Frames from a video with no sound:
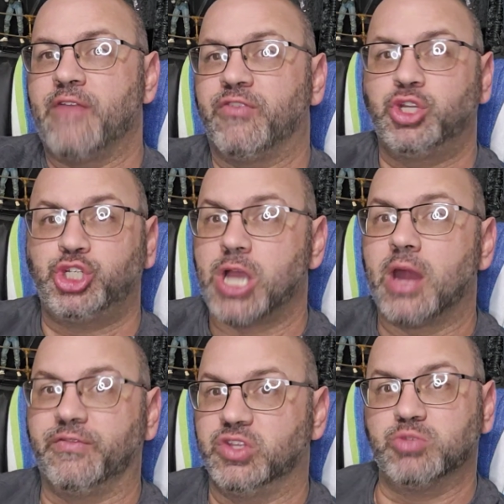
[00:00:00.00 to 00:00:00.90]
Every
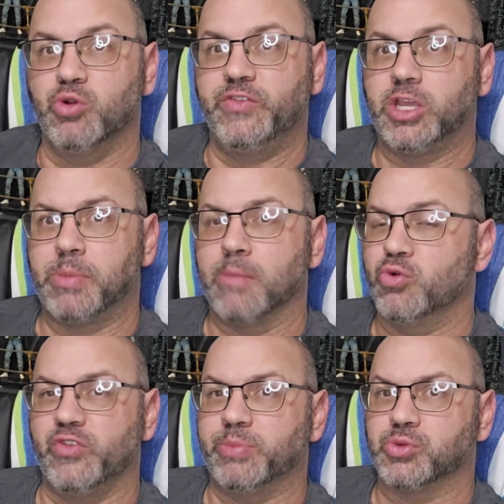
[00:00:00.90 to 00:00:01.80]
shot of this movie could be a
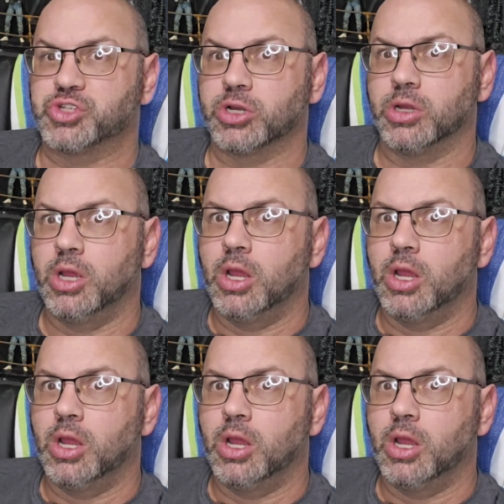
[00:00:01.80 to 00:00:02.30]
movie poster.